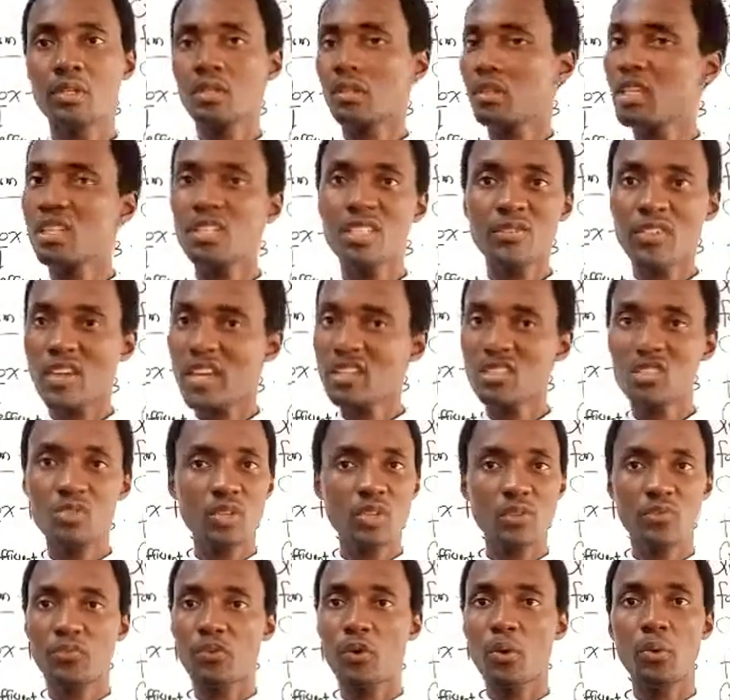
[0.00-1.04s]
This is very
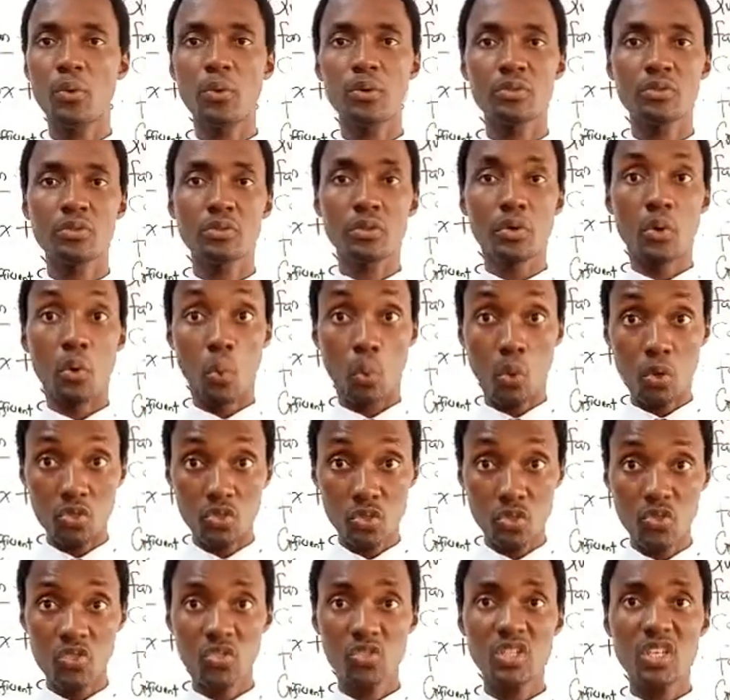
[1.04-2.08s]
straightforward. Once
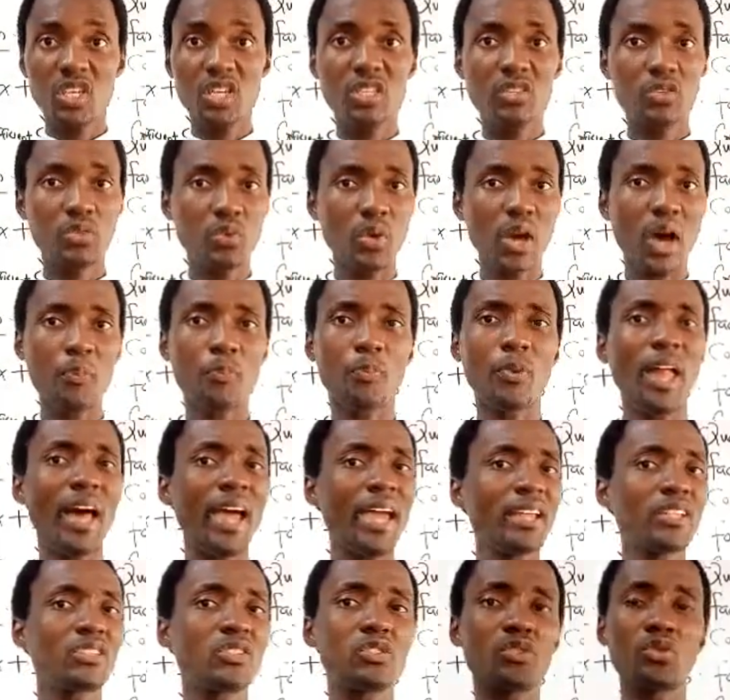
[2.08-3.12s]
you see it, you apply
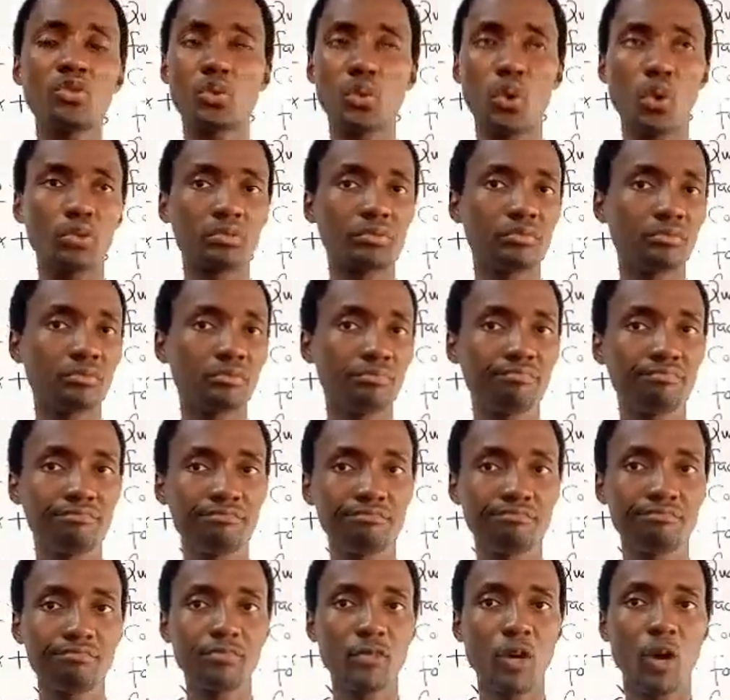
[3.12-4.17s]
it, you run.
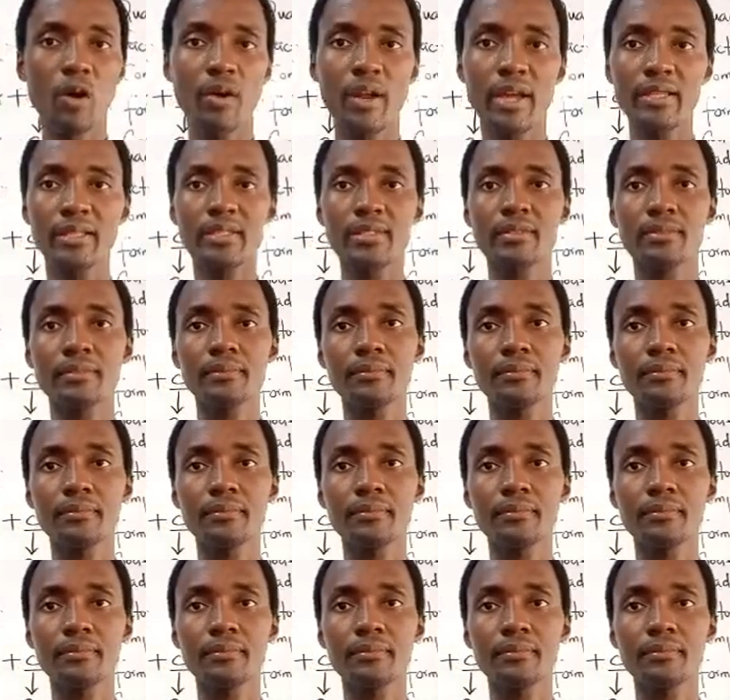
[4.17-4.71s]
Alright.